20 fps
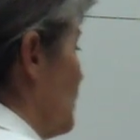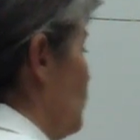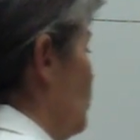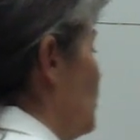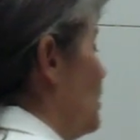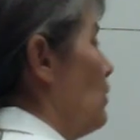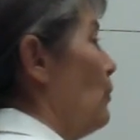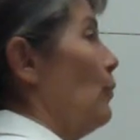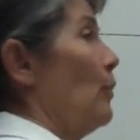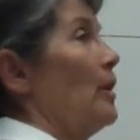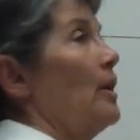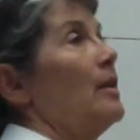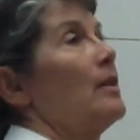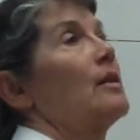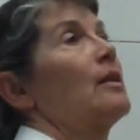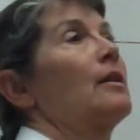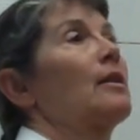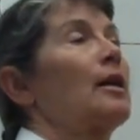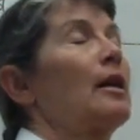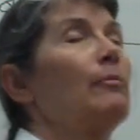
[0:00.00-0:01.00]
What, what
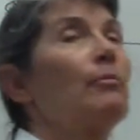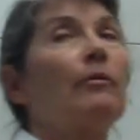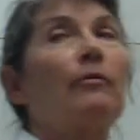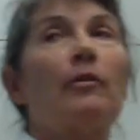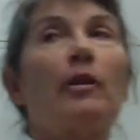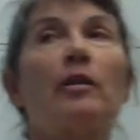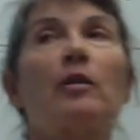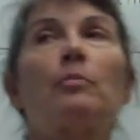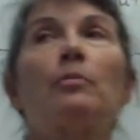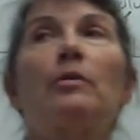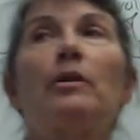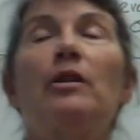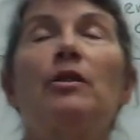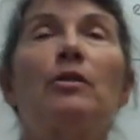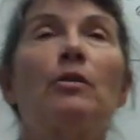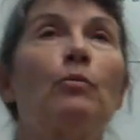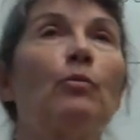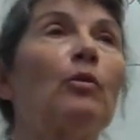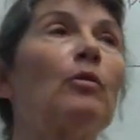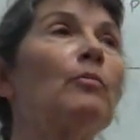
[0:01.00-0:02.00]
is the type of
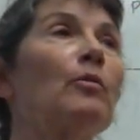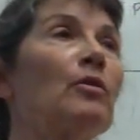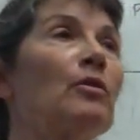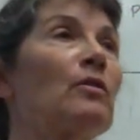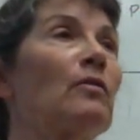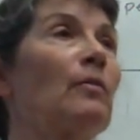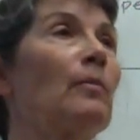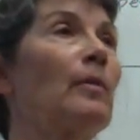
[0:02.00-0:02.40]
respiration we're most